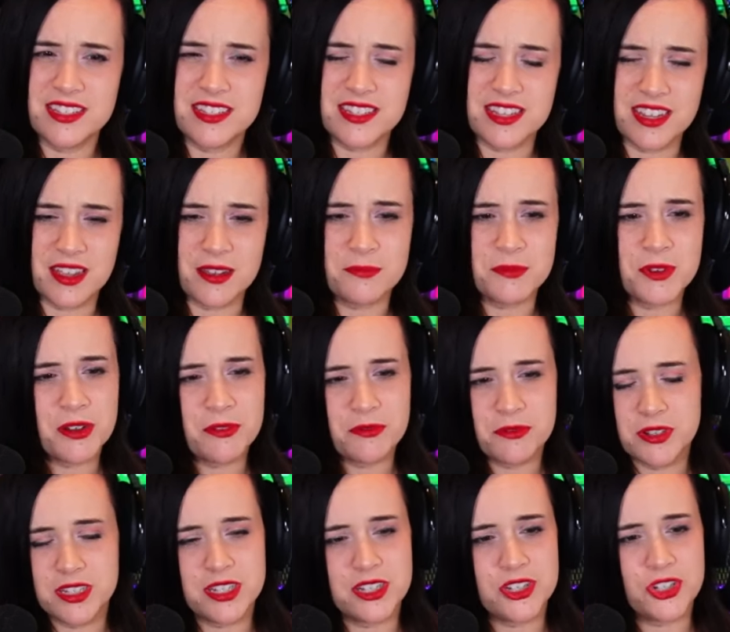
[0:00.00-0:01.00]
Like, I'm not
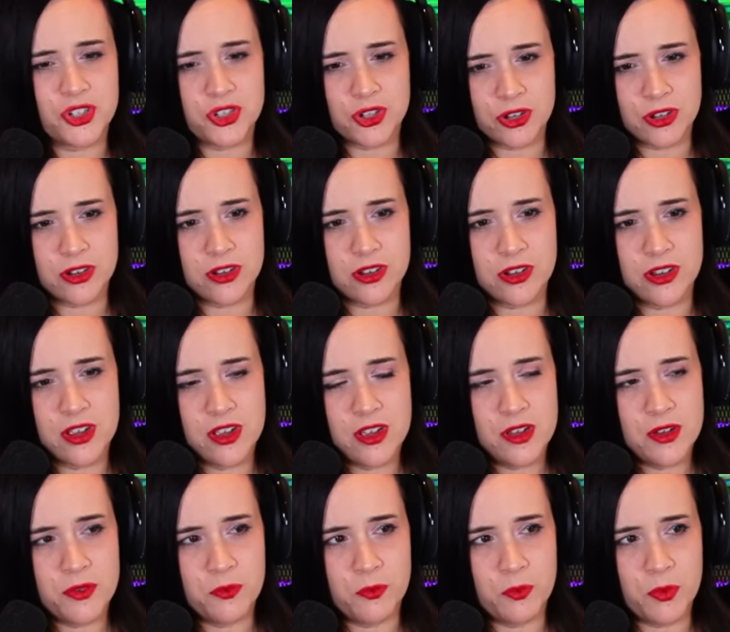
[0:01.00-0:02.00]
really sure
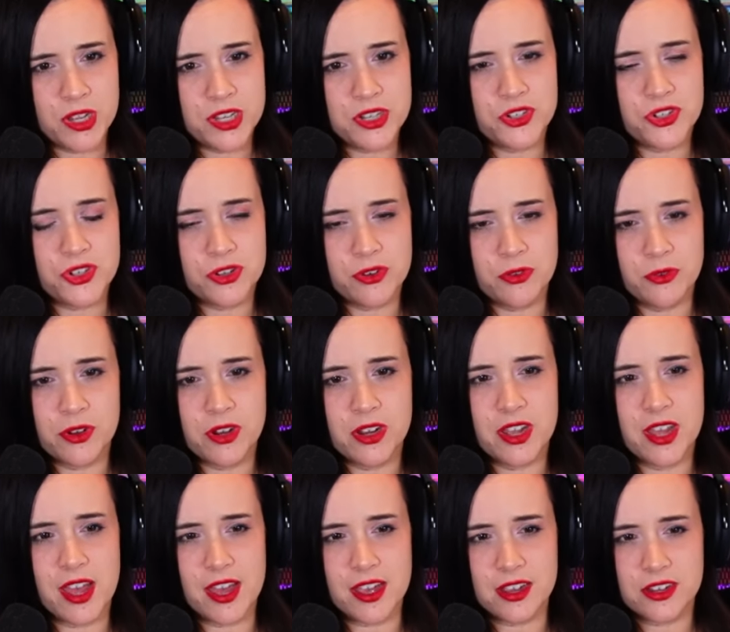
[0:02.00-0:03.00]
what Jenora
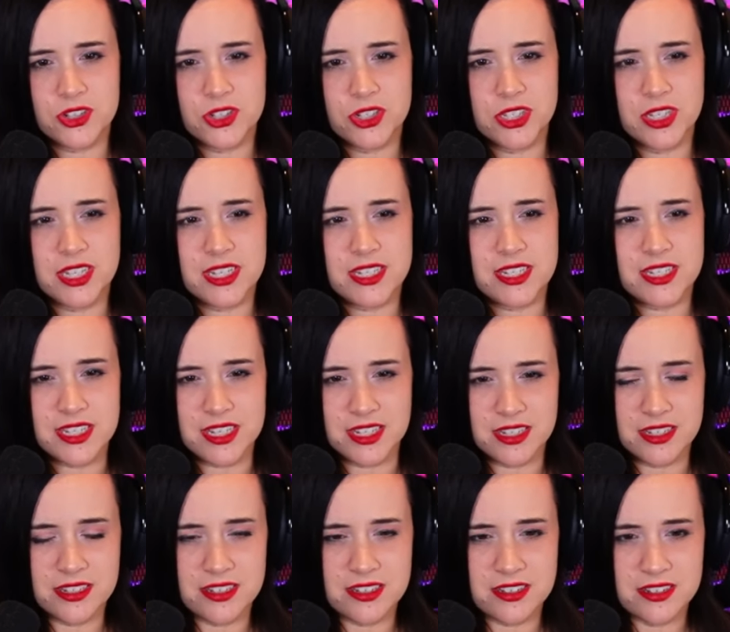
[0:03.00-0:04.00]
actually
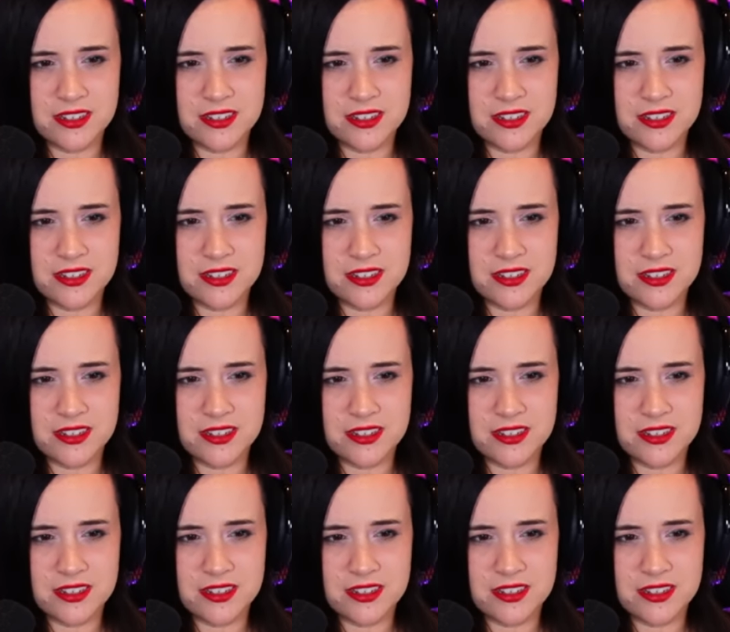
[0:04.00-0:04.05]
did.